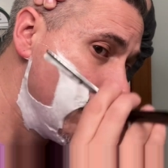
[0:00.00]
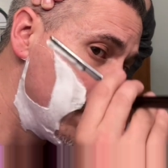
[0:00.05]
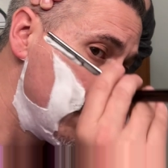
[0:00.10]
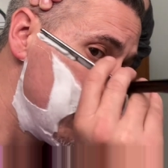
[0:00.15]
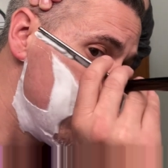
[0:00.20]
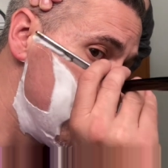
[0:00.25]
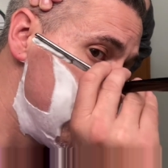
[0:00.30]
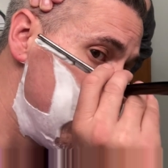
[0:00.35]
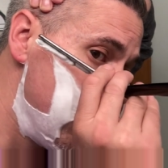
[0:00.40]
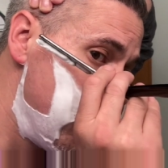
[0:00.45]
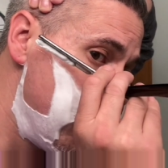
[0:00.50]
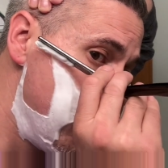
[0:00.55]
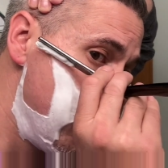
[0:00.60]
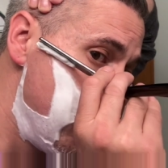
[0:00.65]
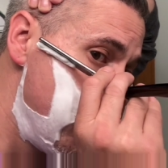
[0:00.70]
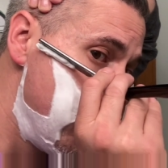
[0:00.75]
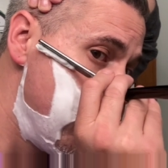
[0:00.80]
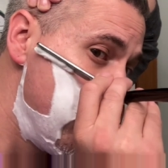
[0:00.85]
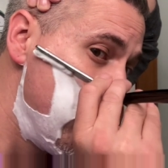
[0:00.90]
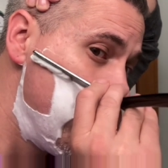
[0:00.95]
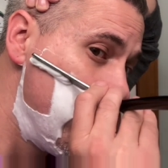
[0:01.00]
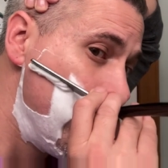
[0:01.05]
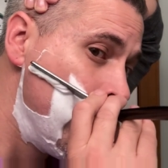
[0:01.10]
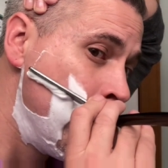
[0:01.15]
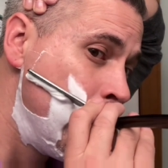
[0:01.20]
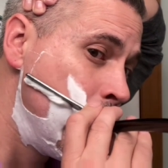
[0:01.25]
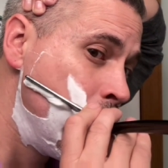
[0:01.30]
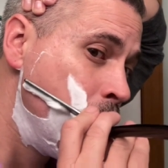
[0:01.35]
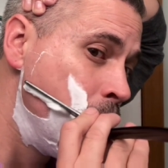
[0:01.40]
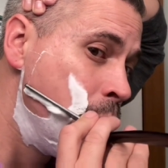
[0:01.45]

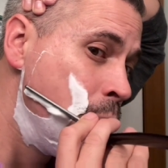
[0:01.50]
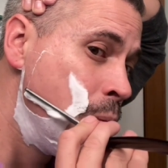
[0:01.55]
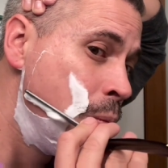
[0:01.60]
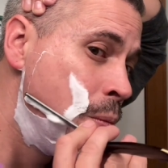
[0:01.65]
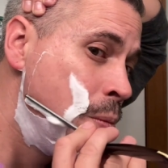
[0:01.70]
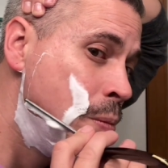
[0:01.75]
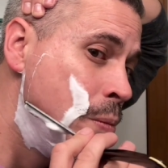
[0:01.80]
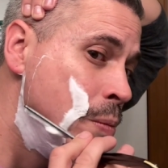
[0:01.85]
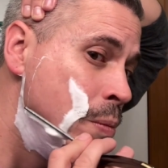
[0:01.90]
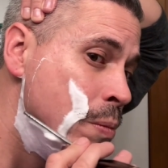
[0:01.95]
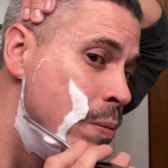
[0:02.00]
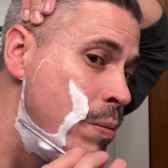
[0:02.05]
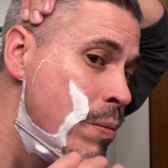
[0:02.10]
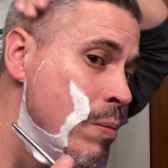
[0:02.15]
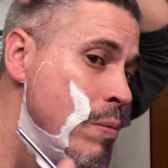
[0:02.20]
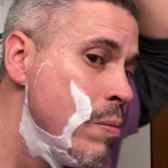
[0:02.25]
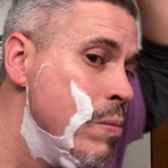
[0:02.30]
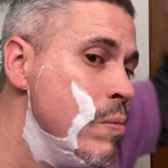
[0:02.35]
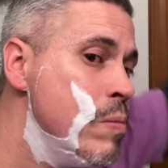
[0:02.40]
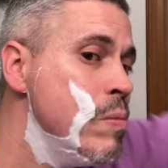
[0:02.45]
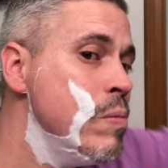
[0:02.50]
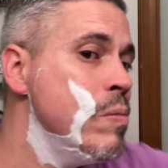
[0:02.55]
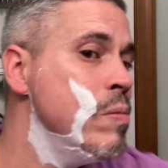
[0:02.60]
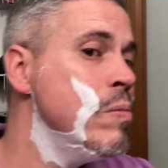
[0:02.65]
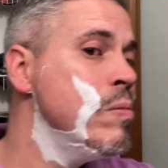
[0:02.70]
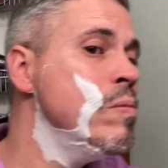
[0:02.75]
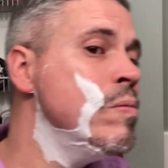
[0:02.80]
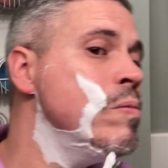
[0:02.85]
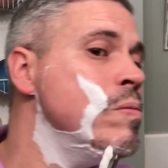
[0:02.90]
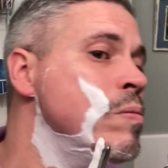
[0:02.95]

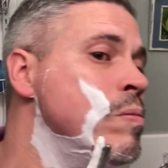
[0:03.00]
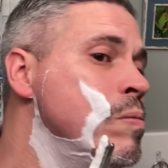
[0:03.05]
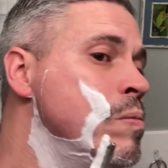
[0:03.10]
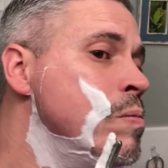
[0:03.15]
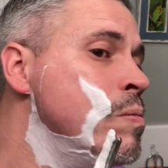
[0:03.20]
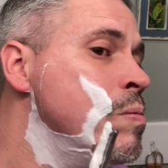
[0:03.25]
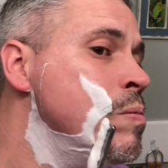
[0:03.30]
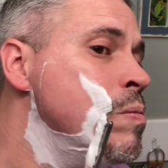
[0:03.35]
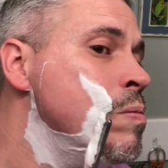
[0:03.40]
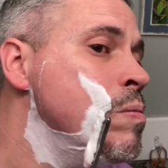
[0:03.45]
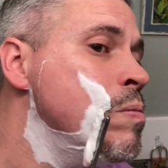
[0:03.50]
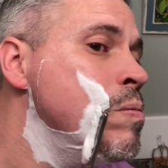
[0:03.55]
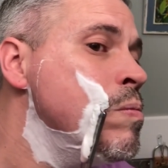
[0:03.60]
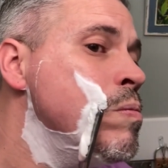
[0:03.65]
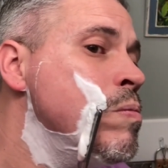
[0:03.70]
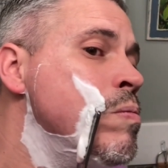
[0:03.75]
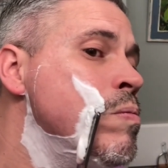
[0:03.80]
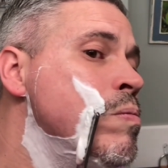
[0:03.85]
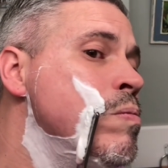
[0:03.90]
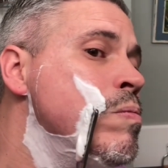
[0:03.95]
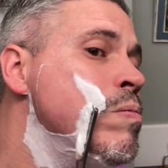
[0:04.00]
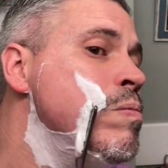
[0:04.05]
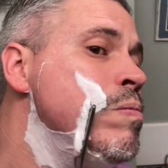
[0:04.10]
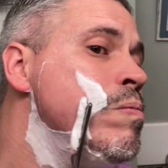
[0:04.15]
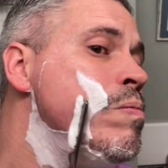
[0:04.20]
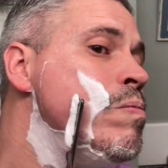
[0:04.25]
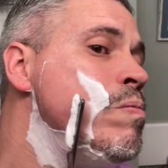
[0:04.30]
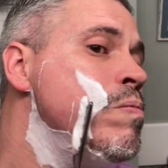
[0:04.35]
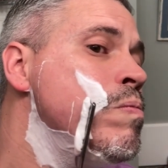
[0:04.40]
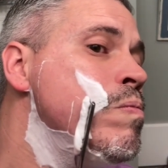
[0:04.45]

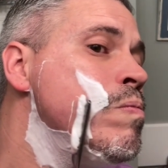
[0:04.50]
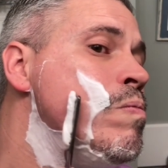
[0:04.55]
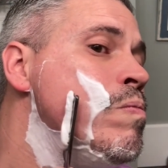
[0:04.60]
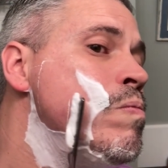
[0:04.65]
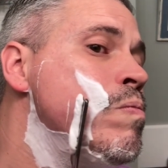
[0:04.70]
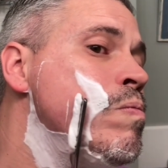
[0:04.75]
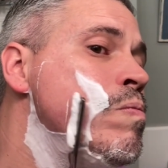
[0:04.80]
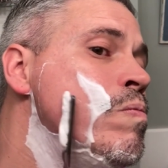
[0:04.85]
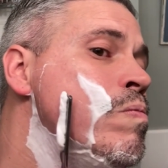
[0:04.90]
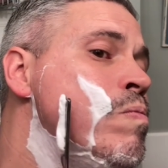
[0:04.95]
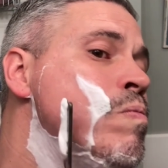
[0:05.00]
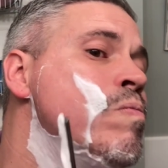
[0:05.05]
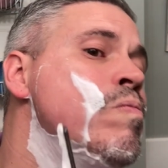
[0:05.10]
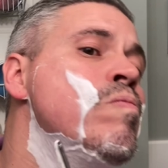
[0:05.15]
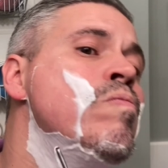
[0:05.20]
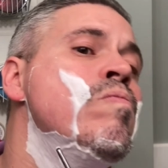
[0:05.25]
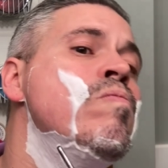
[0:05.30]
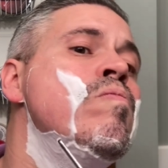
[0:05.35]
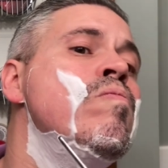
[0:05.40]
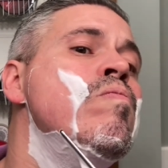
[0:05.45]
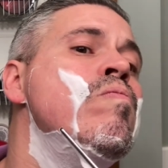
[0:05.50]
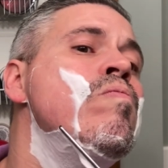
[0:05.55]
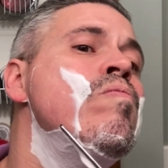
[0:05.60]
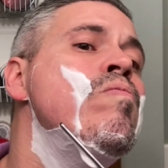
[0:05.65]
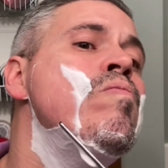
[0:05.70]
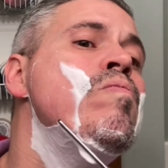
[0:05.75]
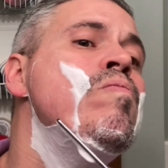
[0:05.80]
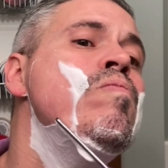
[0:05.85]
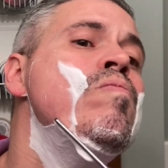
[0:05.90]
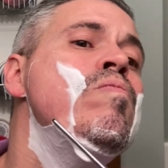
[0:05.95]

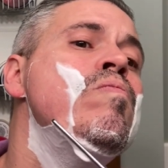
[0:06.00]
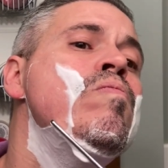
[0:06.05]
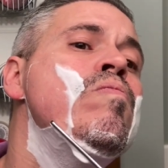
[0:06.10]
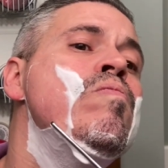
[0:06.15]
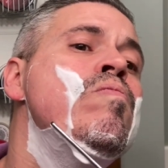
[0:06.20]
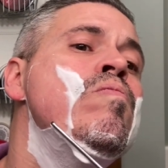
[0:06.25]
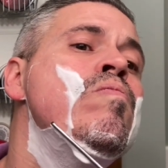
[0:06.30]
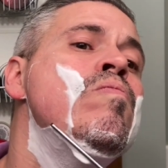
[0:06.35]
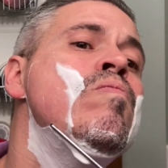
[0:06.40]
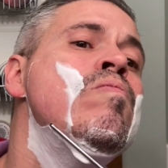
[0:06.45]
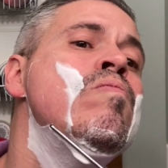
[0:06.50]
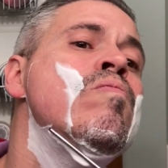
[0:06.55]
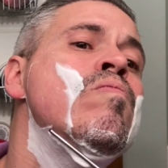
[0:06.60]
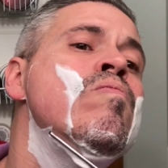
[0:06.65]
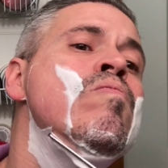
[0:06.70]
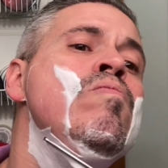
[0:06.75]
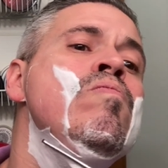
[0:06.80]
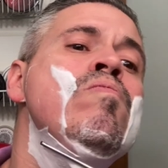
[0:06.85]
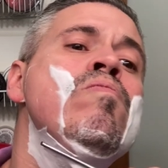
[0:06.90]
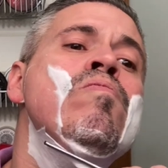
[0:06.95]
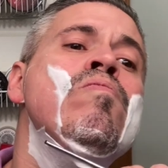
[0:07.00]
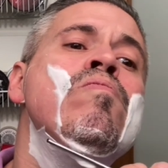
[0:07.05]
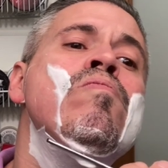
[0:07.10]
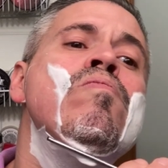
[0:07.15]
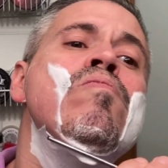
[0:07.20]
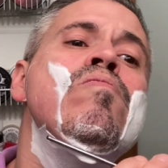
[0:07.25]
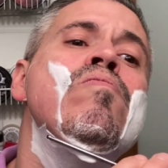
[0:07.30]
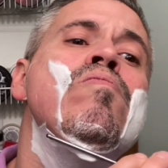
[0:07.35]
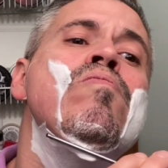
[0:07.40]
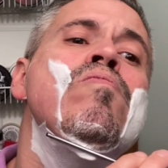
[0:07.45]

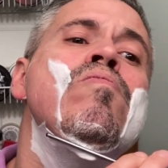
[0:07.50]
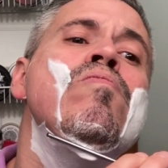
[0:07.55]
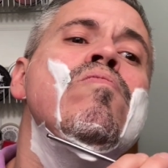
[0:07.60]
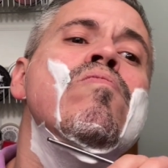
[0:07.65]
(silence)